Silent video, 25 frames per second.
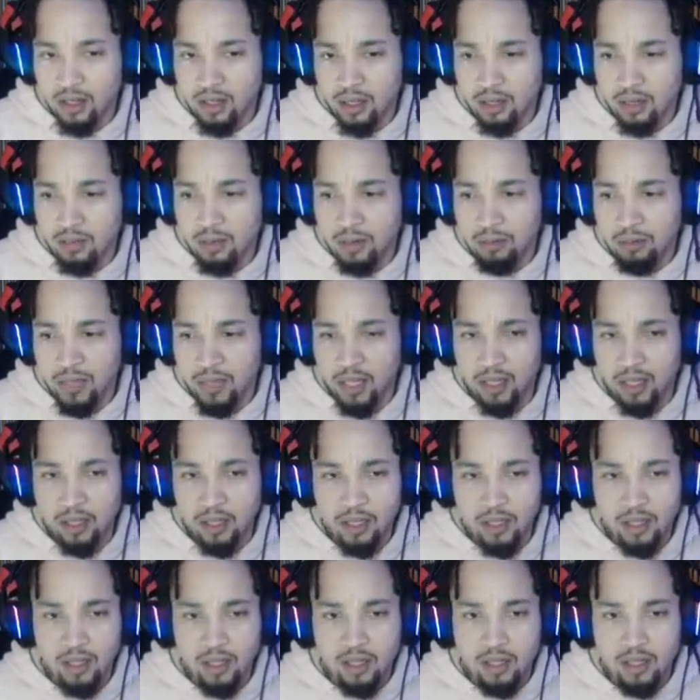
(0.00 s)
come on, buddy.
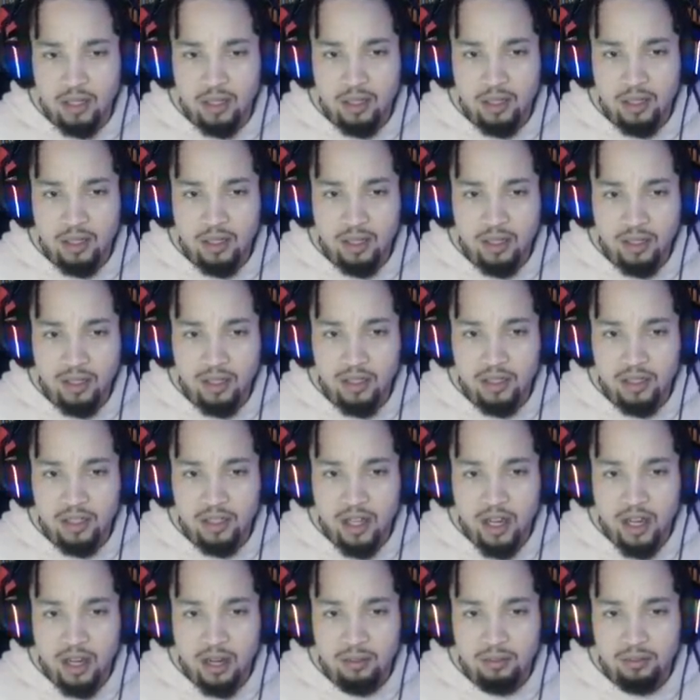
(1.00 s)
Good
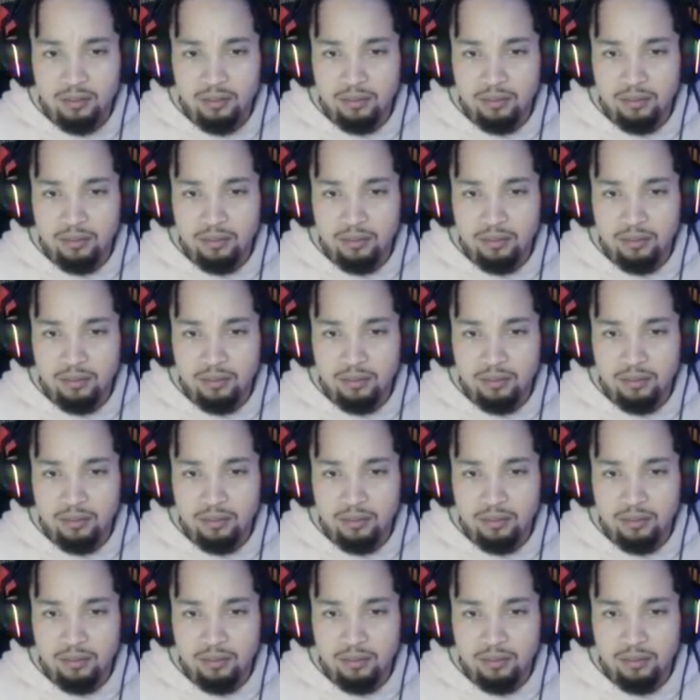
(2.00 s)
job.